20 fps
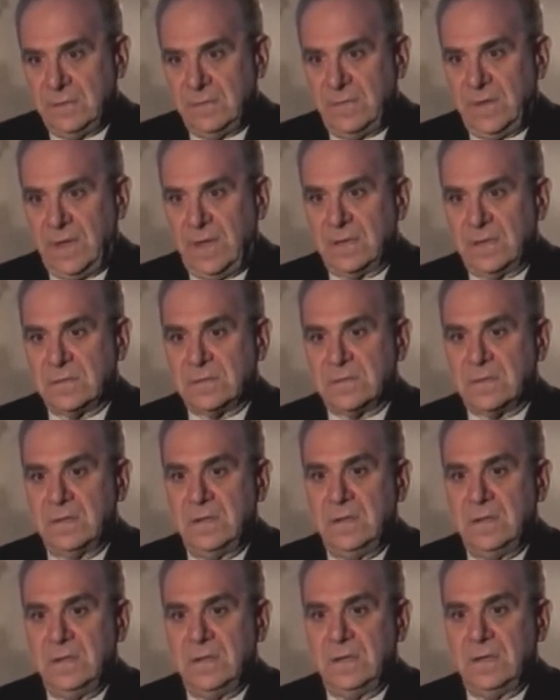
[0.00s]
advance
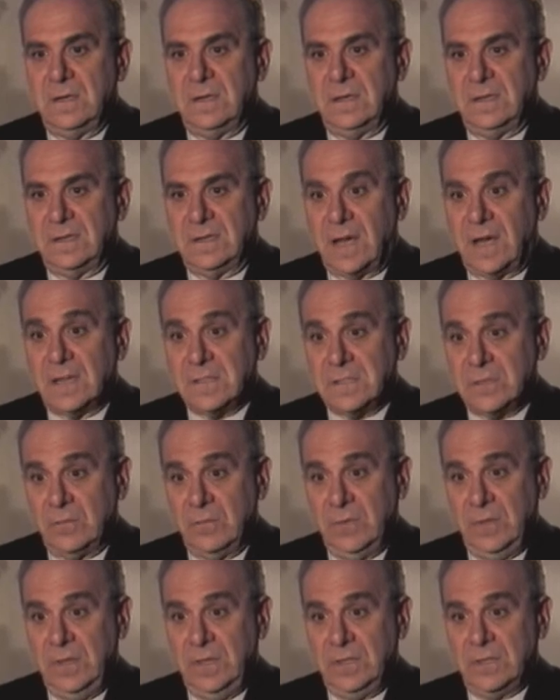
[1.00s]
in
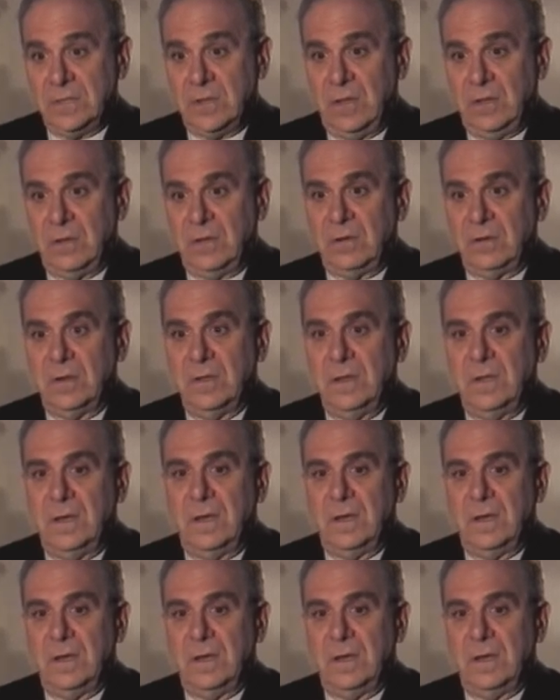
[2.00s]
concert with each other,